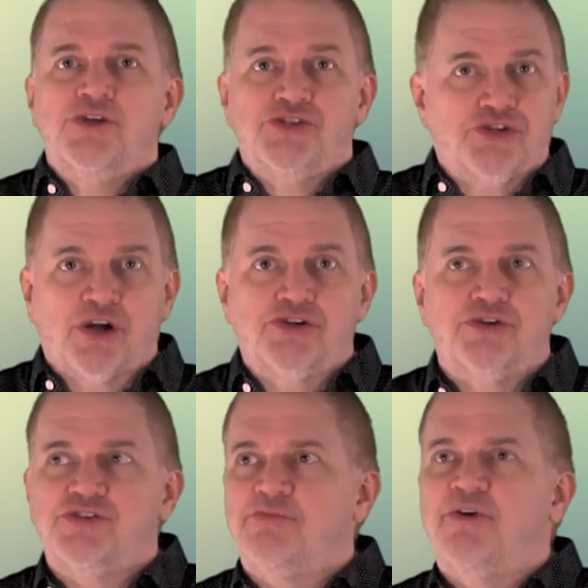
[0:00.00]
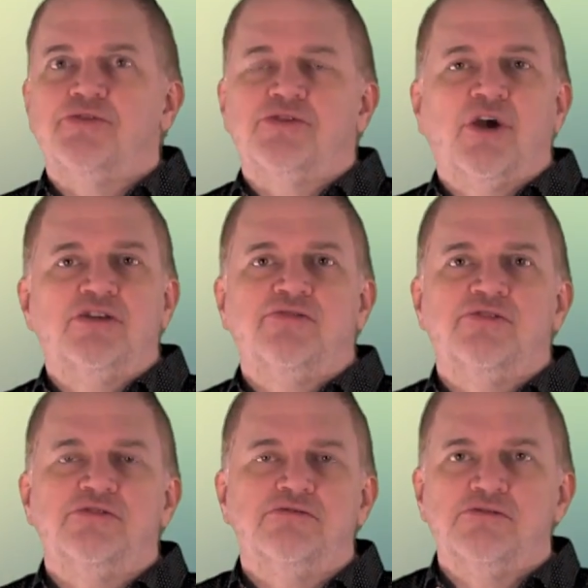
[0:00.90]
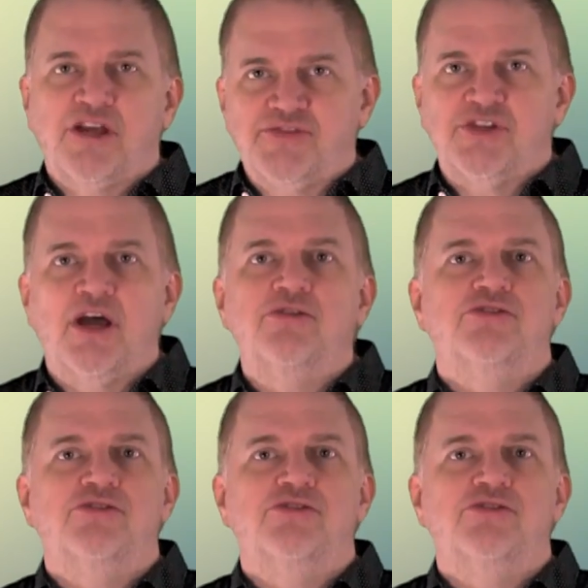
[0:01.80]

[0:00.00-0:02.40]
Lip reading: structure, some other kind of a lifestyle,